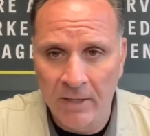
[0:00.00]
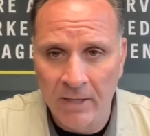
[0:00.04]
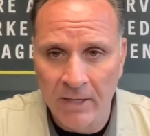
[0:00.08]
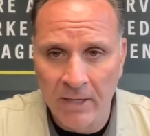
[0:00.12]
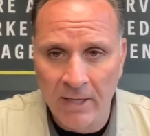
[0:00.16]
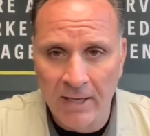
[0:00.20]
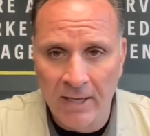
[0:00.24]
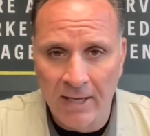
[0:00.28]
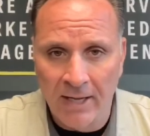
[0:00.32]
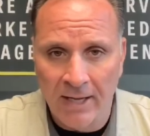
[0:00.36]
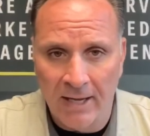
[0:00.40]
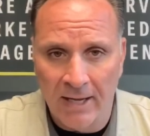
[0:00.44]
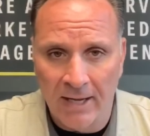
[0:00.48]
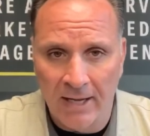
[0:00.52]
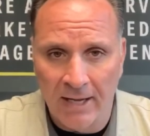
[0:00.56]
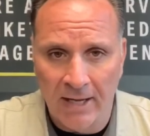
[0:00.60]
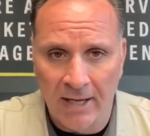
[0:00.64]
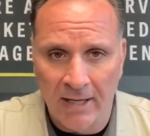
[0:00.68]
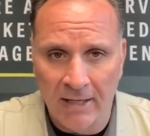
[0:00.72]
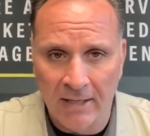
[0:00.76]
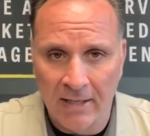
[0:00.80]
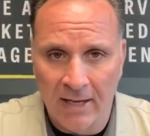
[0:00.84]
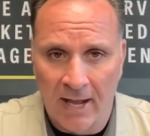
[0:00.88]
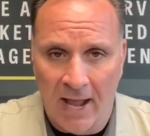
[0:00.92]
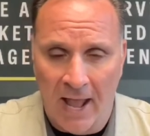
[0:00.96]

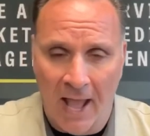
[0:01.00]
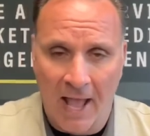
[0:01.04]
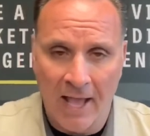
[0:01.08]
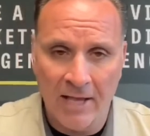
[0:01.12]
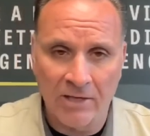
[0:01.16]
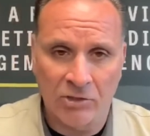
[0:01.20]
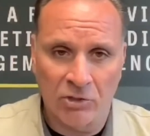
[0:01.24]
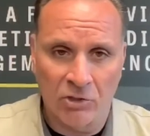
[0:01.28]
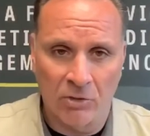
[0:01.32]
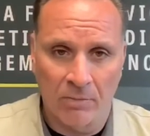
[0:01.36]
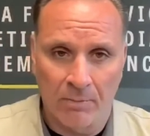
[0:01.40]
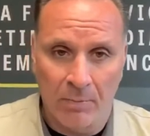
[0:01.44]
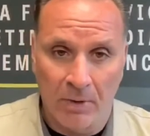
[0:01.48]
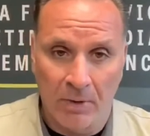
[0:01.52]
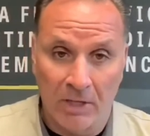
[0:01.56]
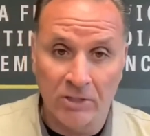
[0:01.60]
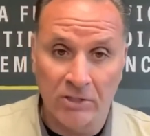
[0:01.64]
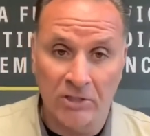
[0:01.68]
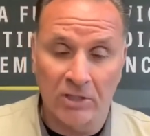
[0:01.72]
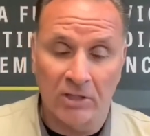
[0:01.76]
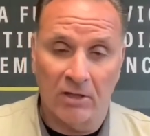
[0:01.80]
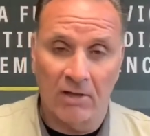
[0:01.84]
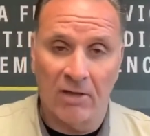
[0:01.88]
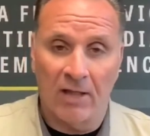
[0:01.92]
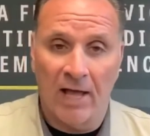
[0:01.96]
And as your budget
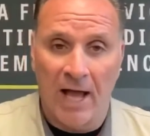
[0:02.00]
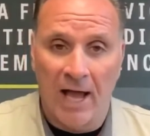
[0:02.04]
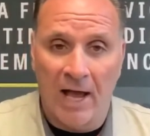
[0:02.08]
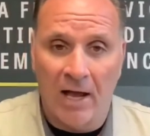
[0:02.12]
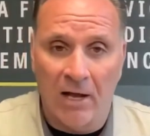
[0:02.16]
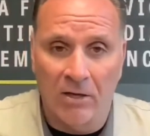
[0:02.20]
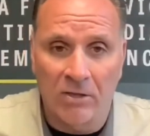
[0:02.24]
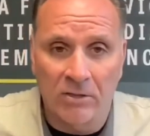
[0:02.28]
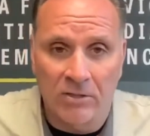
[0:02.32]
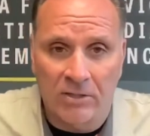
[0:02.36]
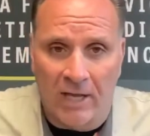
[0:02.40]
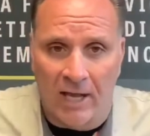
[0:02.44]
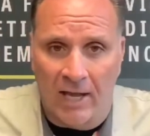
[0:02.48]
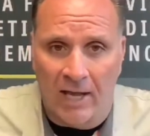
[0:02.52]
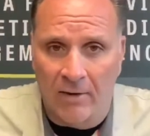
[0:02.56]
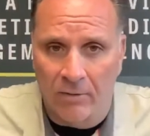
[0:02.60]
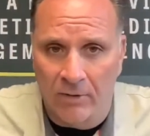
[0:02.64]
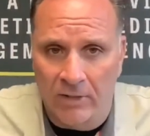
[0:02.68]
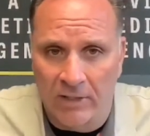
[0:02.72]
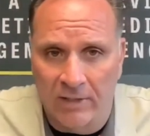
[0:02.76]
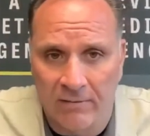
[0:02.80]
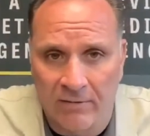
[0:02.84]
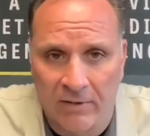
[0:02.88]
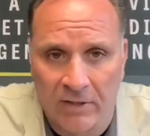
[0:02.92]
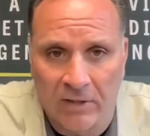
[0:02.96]
allows, I would
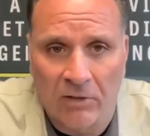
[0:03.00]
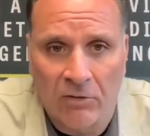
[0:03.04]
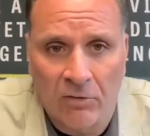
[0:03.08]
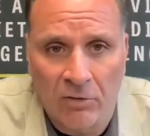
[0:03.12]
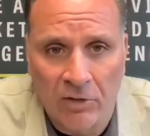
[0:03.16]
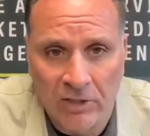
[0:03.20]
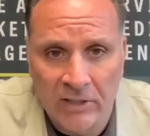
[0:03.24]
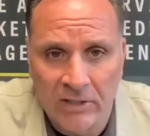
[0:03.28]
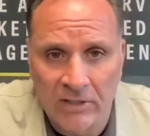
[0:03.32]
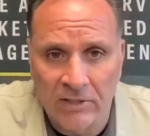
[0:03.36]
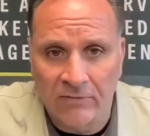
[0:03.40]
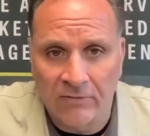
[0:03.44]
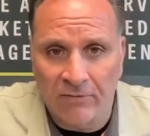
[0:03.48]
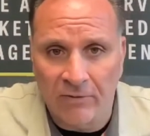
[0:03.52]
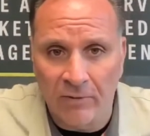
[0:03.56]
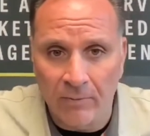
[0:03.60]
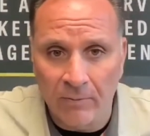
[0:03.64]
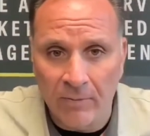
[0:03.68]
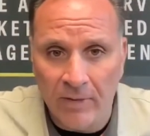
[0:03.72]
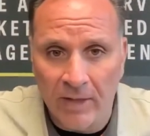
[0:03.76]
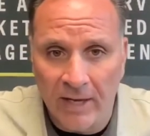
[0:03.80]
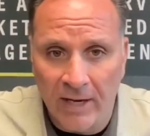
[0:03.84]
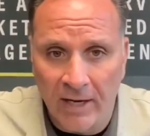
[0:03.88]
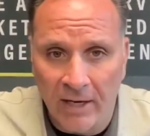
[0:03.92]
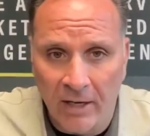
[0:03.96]
even increase from
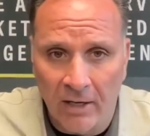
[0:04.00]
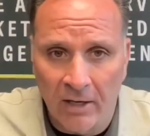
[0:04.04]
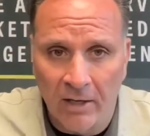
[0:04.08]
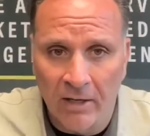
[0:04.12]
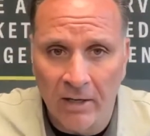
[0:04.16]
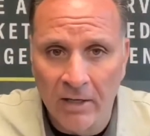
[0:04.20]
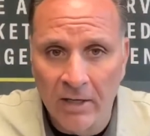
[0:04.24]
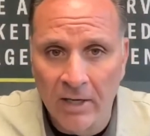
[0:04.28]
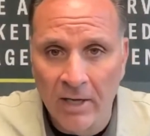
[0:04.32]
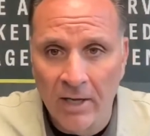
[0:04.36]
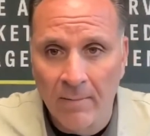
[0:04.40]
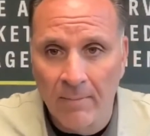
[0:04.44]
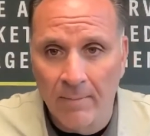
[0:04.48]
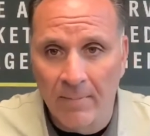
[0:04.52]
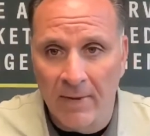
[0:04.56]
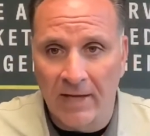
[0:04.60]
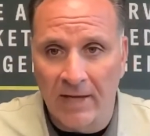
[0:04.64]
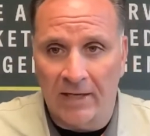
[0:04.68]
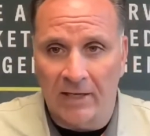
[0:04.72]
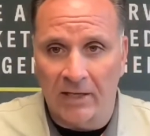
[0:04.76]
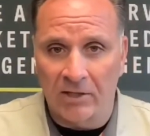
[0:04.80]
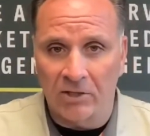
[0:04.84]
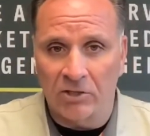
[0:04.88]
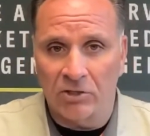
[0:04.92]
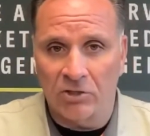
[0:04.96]
there,
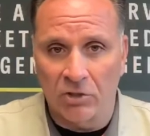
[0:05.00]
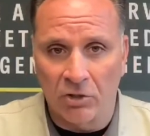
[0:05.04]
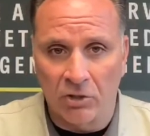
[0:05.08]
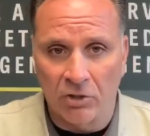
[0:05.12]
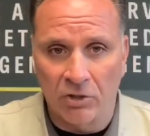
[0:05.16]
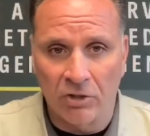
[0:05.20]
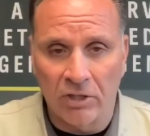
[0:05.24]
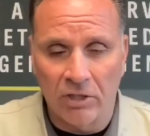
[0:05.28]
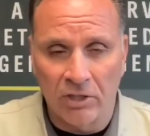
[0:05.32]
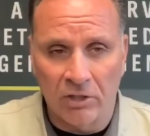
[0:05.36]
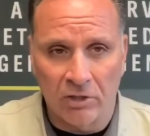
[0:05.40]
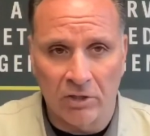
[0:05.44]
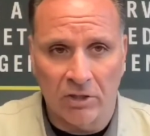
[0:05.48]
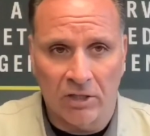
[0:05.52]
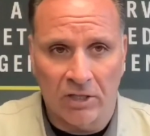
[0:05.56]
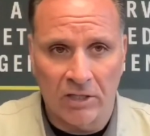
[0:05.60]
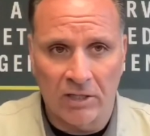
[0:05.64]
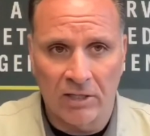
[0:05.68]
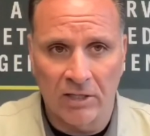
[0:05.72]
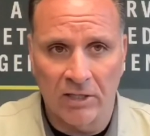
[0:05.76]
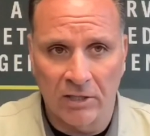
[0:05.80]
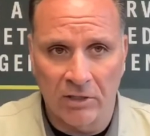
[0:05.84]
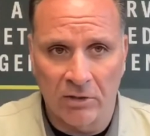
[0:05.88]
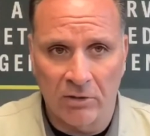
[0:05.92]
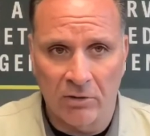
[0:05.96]
making sure that you're
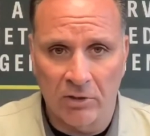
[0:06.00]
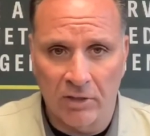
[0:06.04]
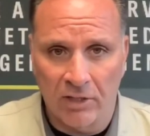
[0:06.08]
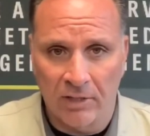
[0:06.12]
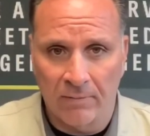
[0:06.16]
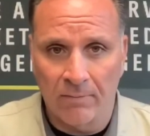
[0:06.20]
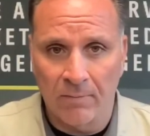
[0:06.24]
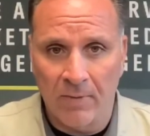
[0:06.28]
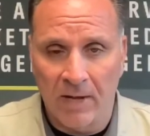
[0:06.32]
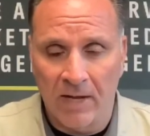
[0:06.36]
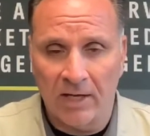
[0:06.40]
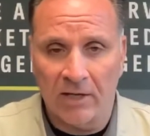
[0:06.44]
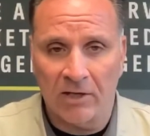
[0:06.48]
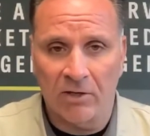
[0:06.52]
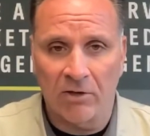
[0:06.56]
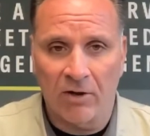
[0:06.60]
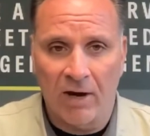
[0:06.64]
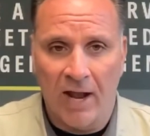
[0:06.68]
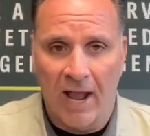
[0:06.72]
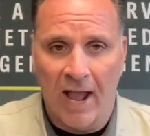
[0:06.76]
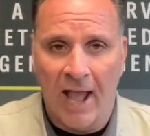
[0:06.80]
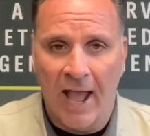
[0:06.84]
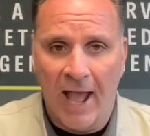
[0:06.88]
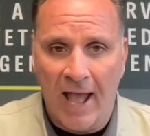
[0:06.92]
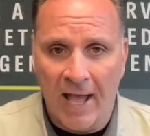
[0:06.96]
continuing to make your
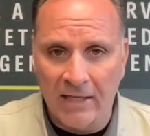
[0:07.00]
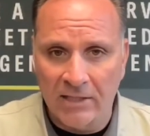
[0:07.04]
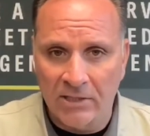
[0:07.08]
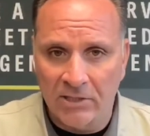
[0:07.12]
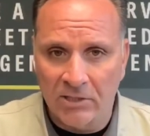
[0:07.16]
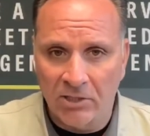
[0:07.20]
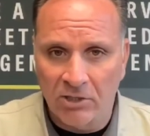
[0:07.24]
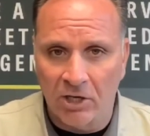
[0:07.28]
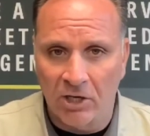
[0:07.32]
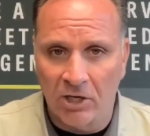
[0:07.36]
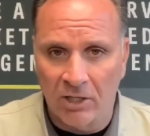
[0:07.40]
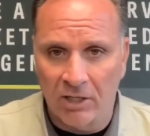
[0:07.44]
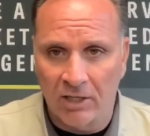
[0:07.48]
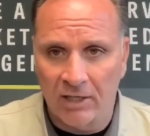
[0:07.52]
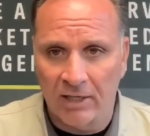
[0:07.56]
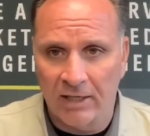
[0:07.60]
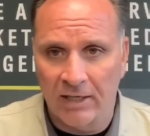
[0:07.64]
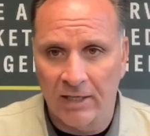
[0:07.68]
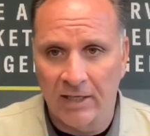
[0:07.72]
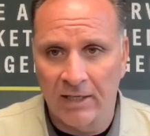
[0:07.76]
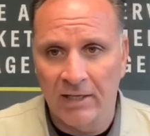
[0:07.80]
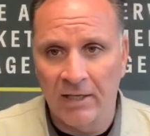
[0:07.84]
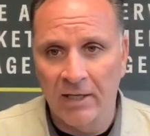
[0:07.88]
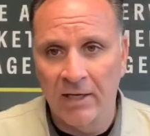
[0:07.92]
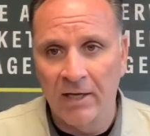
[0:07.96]
ads
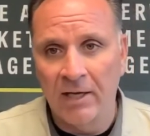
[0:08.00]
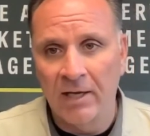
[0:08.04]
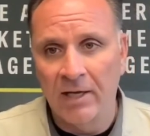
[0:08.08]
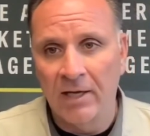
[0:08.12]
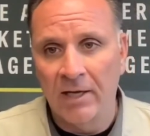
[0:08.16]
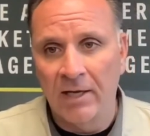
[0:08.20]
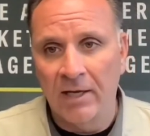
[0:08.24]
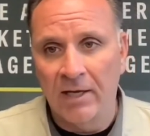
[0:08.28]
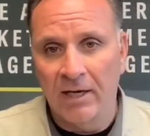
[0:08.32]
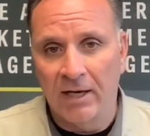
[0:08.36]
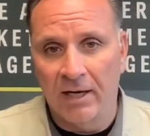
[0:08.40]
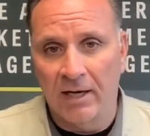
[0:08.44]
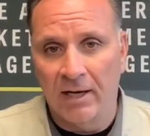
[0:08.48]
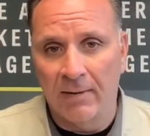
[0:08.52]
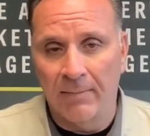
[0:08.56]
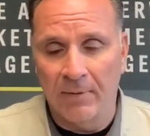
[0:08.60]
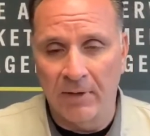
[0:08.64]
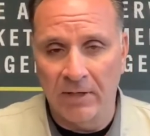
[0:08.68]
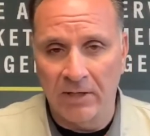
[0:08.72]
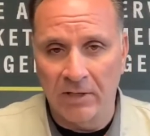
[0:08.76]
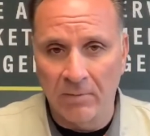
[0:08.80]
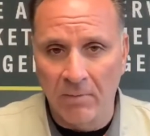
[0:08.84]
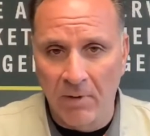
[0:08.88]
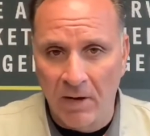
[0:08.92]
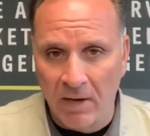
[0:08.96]
targeted, but
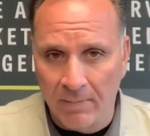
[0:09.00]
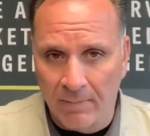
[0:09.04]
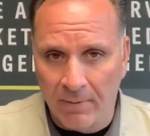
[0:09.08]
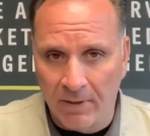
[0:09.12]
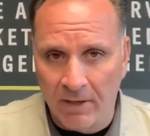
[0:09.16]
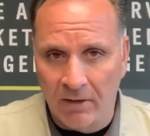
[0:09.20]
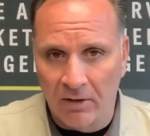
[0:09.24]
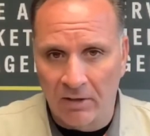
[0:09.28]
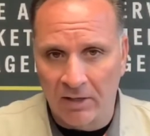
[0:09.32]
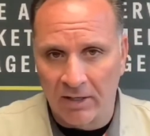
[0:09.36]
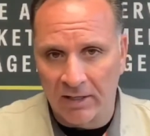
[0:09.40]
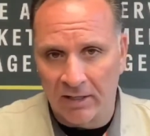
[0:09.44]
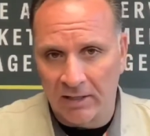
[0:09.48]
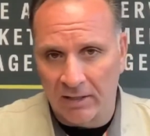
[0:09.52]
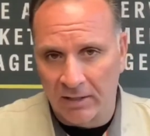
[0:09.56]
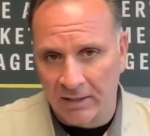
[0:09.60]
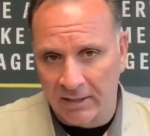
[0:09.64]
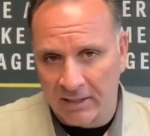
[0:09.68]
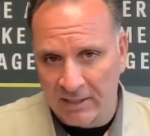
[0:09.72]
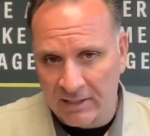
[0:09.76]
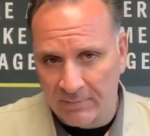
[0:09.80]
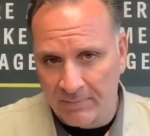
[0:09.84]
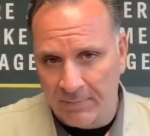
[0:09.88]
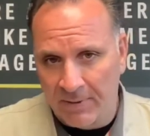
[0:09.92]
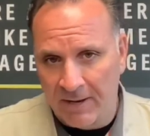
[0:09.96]
you might be able to
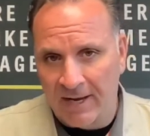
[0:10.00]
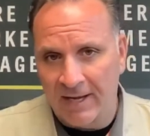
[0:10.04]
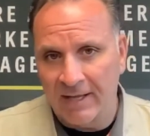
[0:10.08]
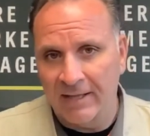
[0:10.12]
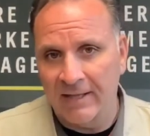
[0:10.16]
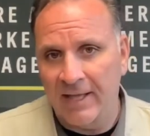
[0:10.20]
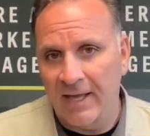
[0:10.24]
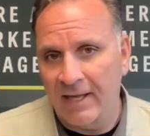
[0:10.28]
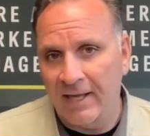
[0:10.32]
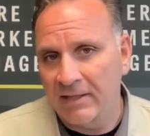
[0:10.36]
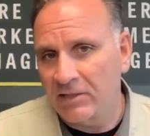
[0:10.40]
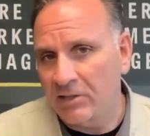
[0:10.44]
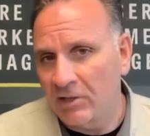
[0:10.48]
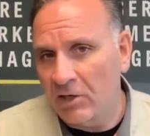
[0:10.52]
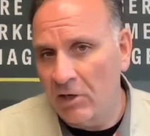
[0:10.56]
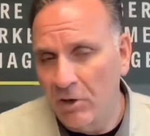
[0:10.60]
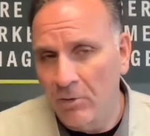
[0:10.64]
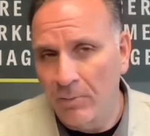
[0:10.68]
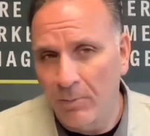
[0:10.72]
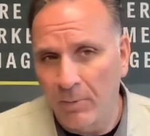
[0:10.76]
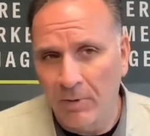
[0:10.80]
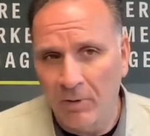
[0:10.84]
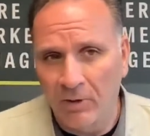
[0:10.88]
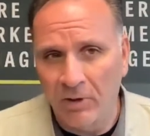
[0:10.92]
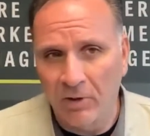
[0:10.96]
expand that scope
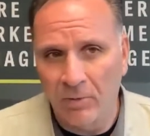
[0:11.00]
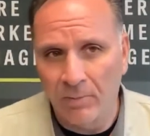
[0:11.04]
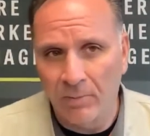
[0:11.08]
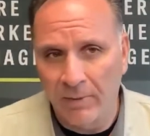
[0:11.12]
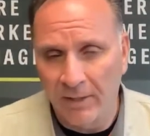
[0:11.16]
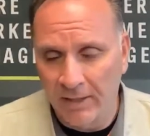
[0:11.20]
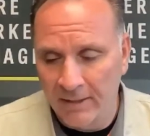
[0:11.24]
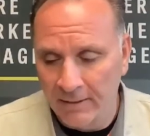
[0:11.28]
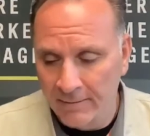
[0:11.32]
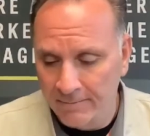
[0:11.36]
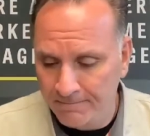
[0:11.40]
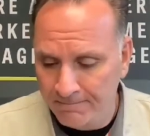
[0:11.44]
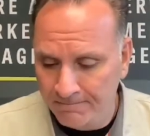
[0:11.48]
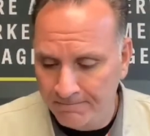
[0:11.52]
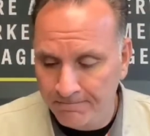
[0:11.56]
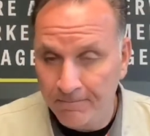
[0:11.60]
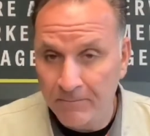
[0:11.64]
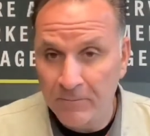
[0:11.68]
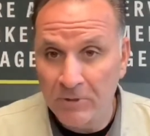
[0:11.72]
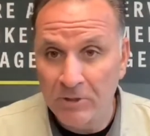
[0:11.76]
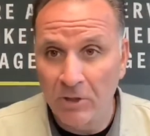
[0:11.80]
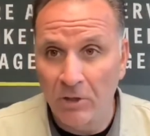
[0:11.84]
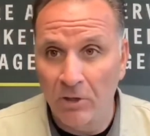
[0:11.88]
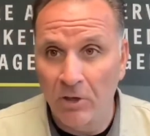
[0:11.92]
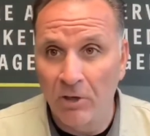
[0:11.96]
a little bit.
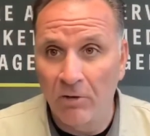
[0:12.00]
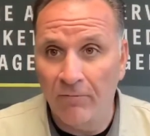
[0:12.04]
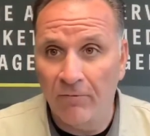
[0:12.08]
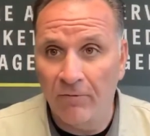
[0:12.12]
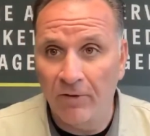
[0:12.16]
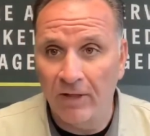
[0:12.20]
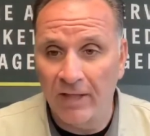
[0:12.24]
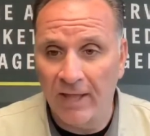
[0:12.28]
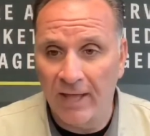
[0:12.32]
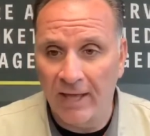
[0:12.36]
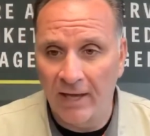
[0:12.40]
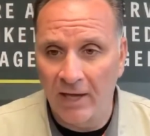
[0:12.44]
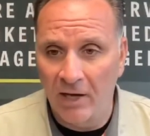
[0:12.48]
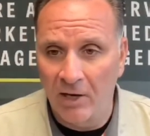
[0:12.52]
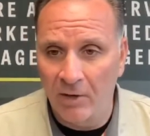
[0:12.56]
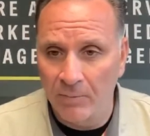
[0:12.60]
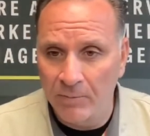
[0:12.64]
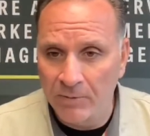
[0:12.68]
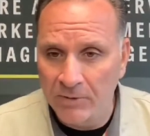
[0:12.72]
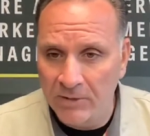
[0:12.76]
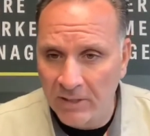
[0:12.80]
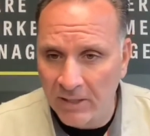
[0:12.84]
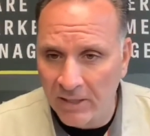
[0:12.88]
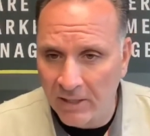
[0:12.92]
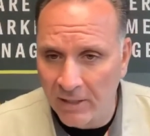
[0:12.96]
So hopefully that helps
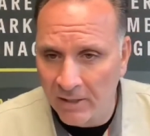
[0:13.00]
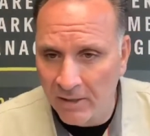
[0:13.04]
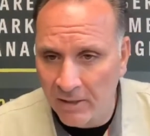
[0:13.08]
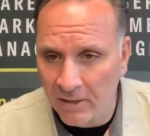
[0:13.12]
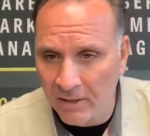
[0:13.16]
there.